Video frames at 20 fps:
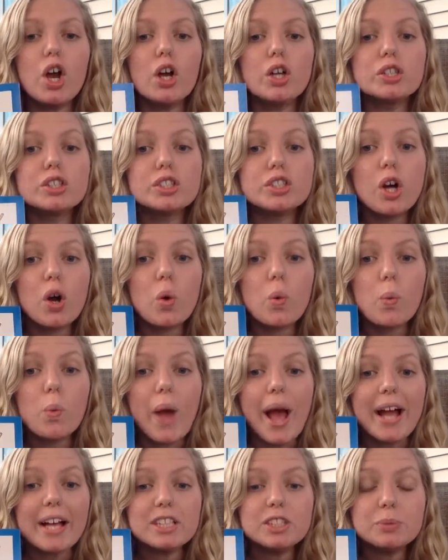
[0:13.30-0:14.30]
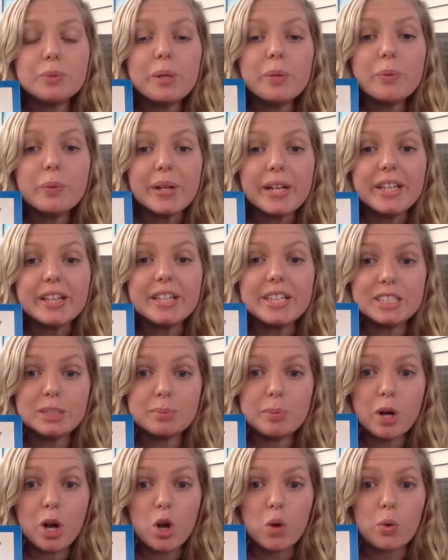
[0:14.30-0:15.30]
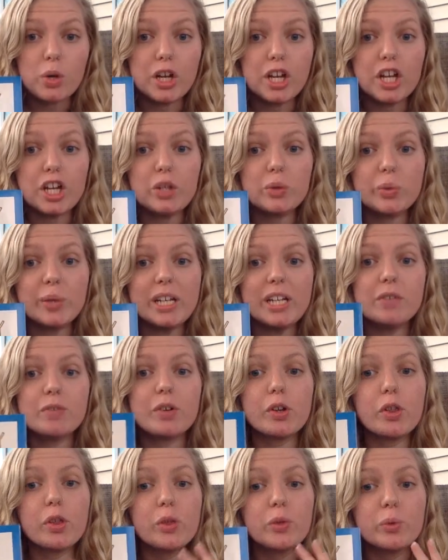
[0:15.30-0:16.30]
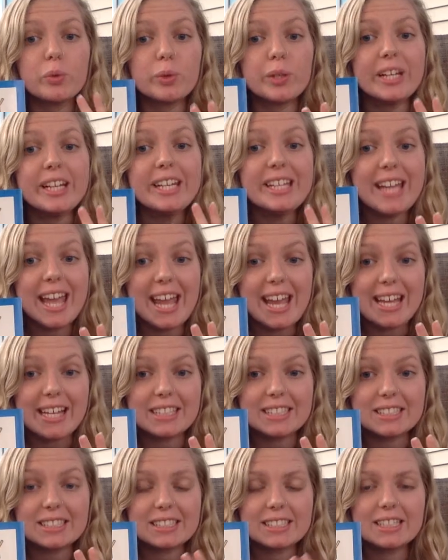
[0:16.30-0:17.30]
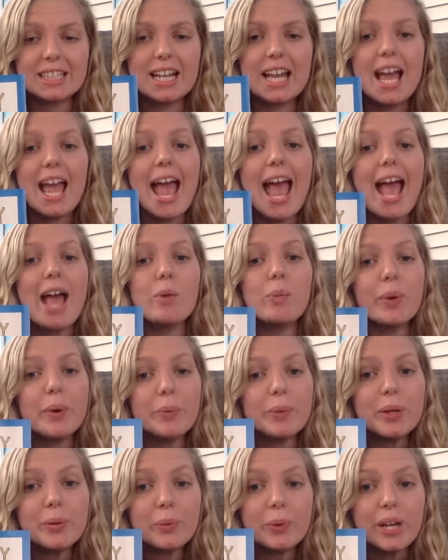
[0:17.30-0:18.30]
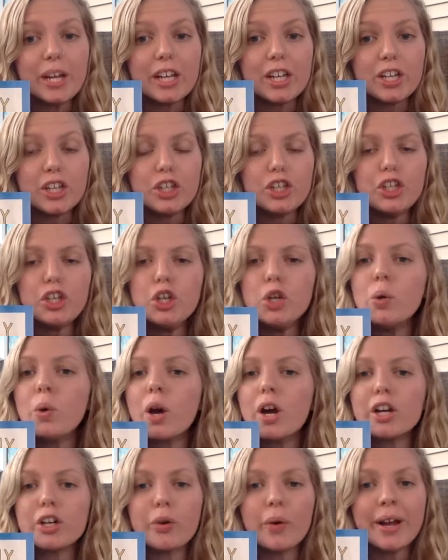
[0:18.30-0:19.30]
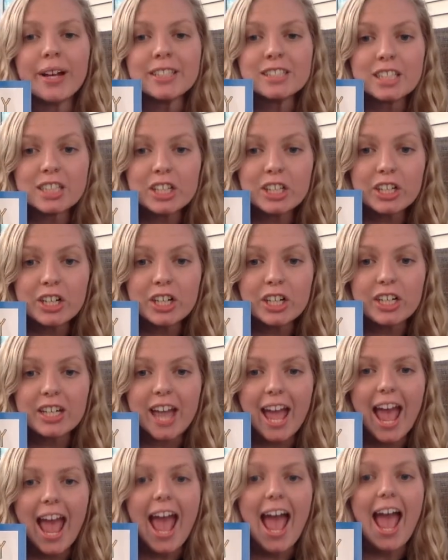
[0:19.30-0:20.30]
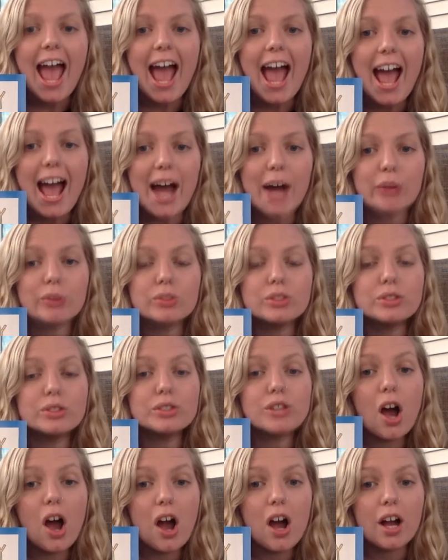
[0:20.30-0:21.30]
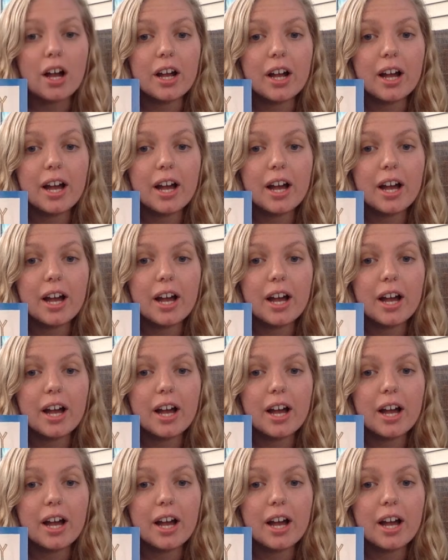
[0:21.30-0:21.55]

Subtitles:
So, as we read this book, we're going to read it for 3 days. And when we read, you are going to learn how to talk